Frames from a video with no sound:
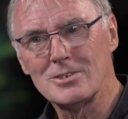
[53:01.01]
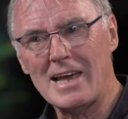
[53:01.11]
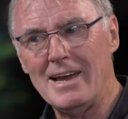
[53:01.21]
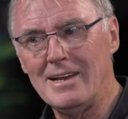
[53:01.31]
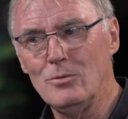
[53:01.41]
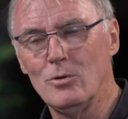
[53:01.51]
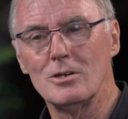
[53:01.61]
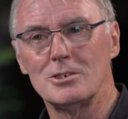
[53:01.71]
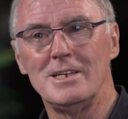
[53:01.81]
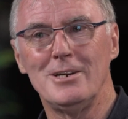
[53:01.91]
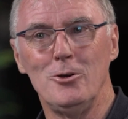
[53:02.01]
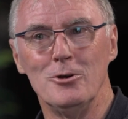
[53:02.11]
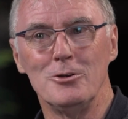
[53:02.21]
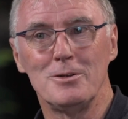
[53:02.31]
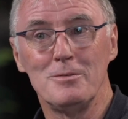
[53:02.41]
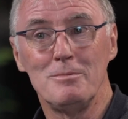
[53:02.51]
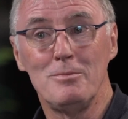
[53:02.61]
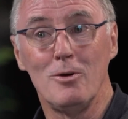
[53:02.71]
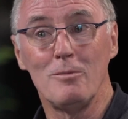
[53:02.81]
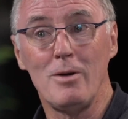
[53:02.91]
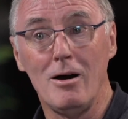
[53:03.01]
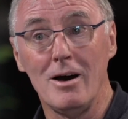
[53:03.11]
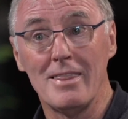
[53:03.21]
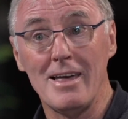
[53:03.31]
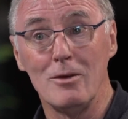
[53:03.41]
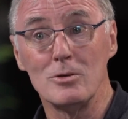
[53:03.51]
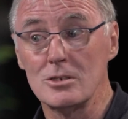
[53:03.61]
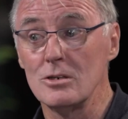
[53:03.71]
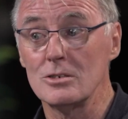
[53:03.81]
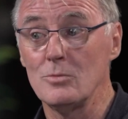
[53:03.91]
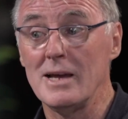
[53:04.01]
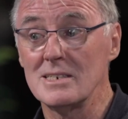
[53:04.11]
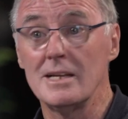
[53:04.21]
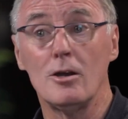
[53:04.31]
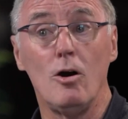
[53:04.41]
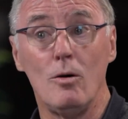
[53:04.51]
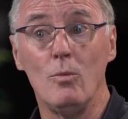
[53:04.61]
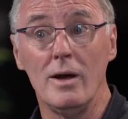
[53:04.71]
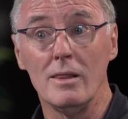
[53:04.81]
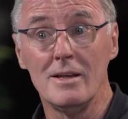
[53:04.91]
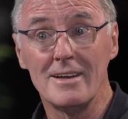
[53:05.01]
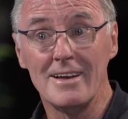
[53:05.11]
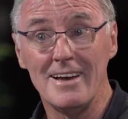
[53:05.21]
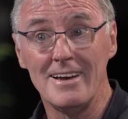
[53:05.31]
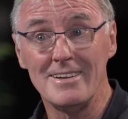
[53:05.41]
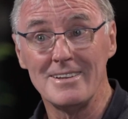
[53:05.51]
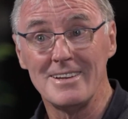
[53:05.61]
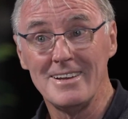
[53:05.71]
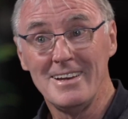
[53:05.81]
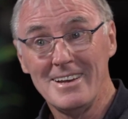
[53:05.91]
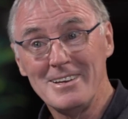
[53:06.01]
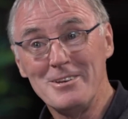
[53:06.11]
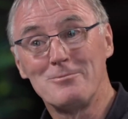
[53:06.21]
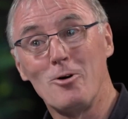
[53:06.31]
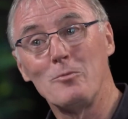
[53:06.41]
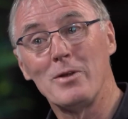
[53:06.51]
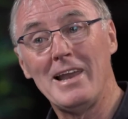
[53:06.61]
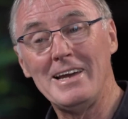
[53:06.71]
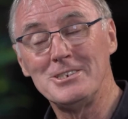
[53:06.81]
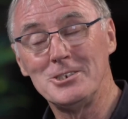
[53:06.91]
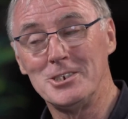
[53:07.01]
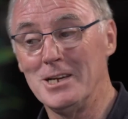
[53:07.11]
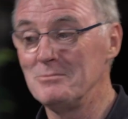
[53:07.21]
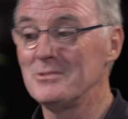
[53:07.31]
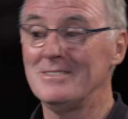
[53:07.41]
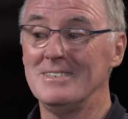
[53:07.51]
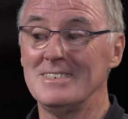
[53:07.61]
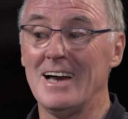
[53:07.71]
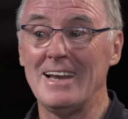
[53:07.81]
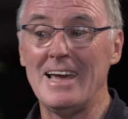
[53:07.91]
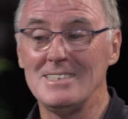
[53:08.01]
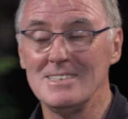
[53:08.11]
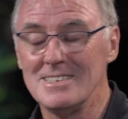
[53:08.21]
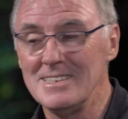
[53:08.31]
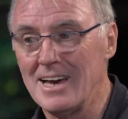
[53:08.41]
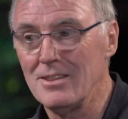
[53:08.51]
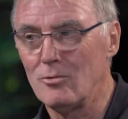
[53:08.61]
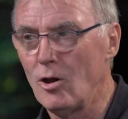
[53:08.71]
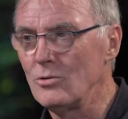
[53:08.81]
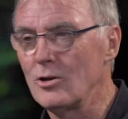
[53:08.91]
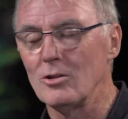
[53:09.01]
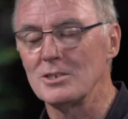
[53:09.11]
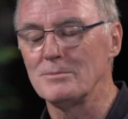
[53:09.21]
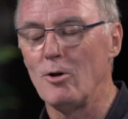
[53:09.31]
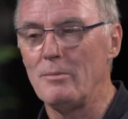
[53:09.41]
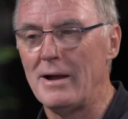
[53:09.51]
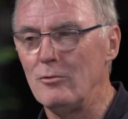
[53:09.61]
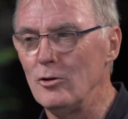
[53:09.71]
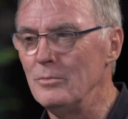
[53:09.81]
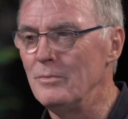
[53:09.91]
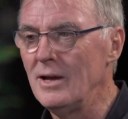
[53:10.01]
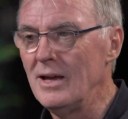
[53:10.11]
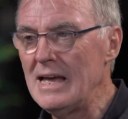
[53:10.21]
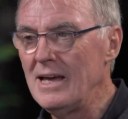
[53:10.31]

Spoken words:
us any work she could, but part of that was because we actually got on well. And you form relationships. Design agency down the road called the Small Back Room.